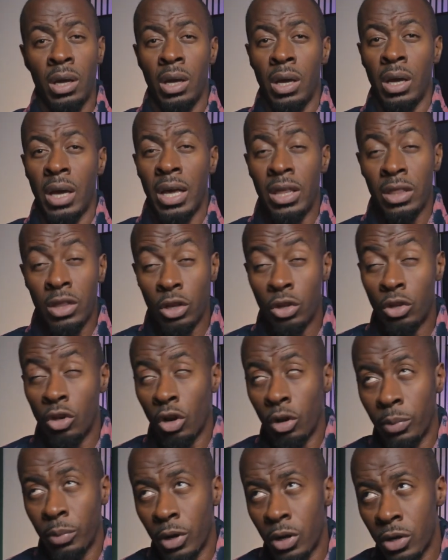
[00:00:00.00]
the
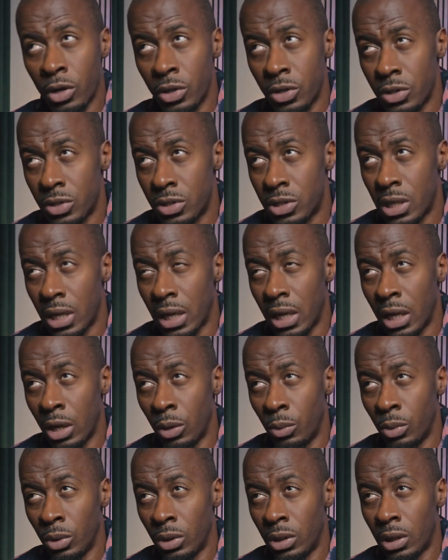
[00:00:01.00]
dog, because
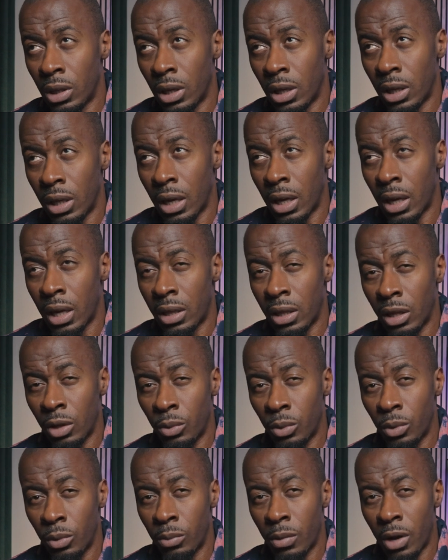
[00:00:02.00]
I think
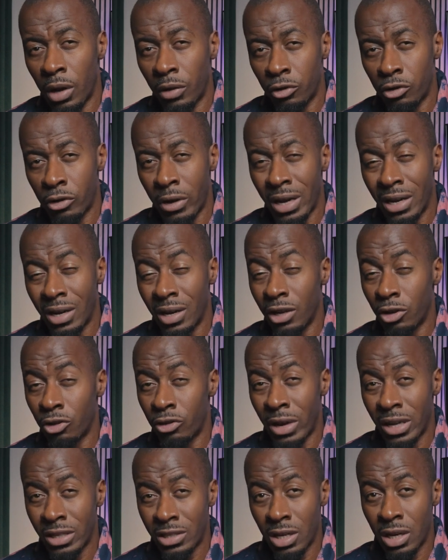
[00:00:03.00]
it might have
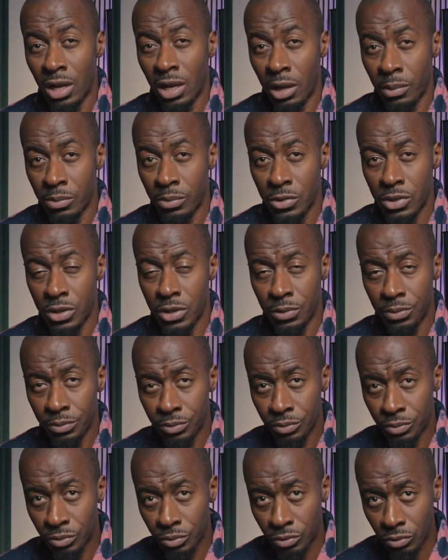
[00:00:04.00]
created lumps,
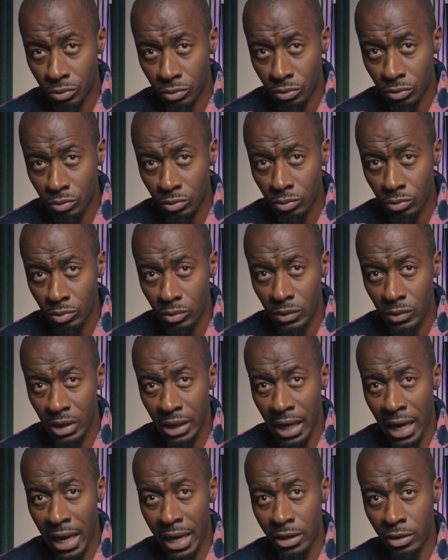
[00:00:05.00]

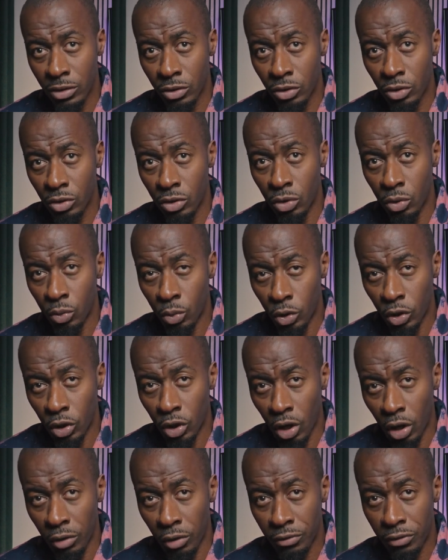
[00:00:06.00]
and you want to
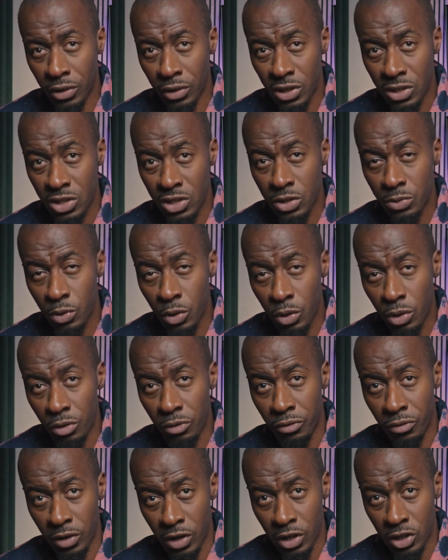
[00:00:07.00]
go for a smoother
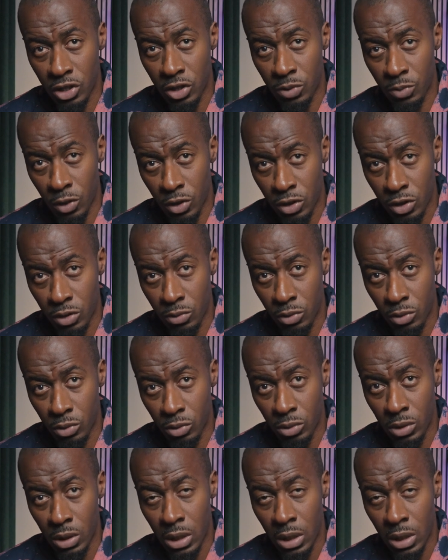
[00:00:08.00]
finish as possible.